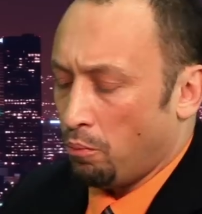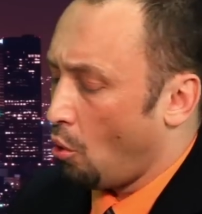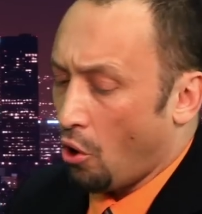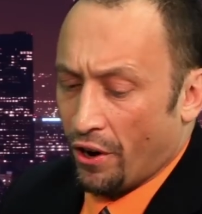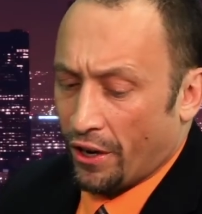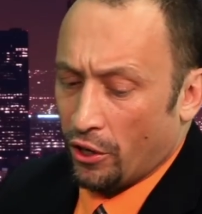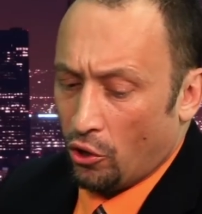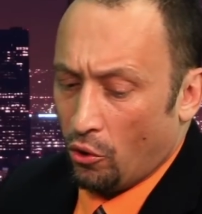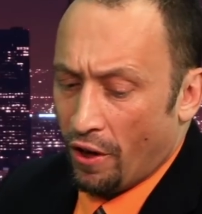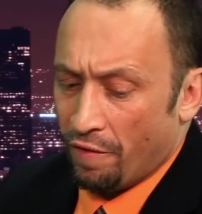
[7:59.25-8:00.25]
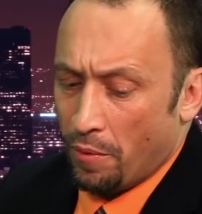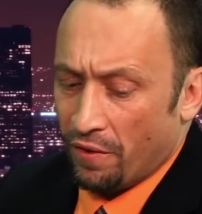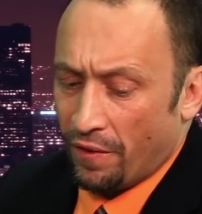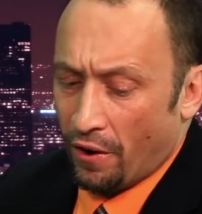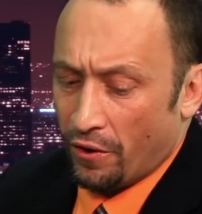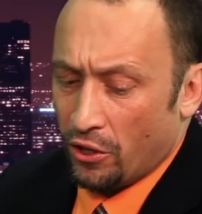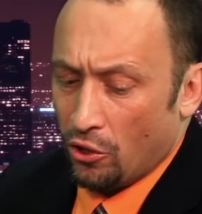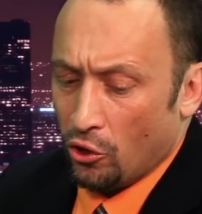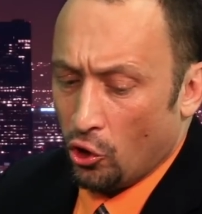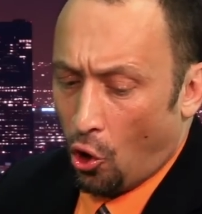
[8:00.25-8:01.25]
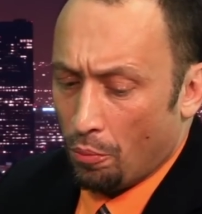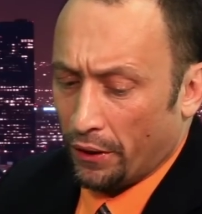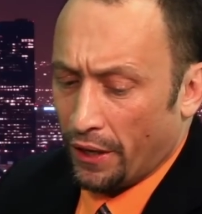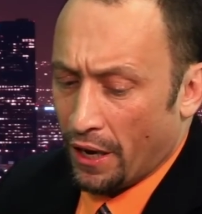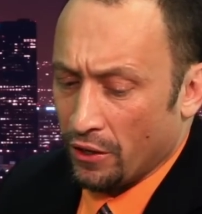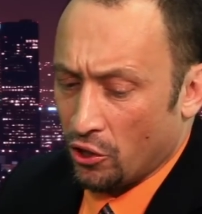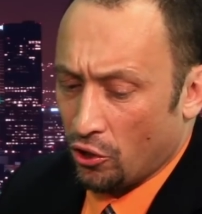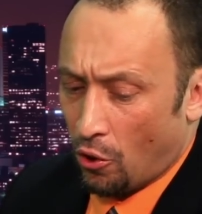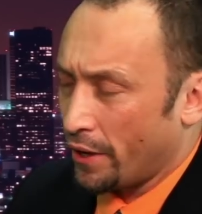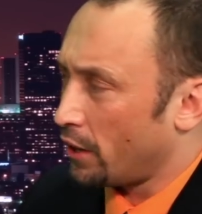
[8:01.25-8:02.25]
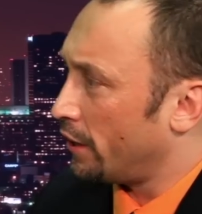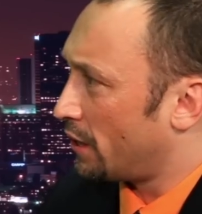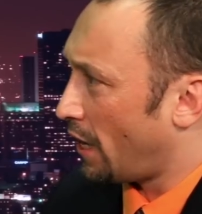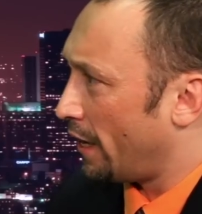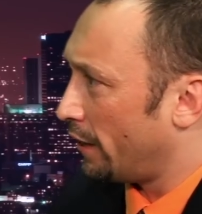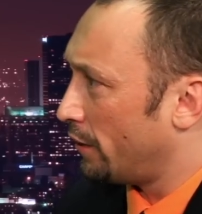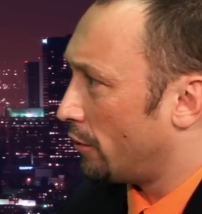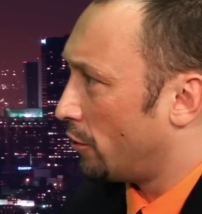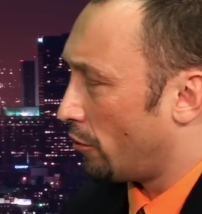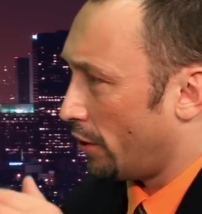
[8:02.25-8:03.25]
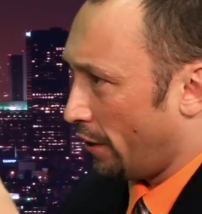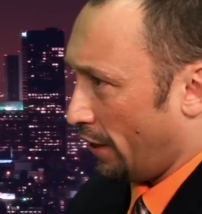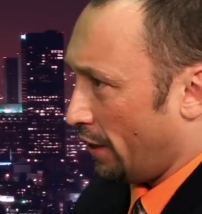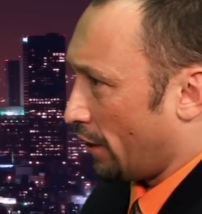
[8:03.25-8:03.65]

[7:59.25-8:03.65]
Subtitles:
Borek, you have been very nobly and stoically silent during these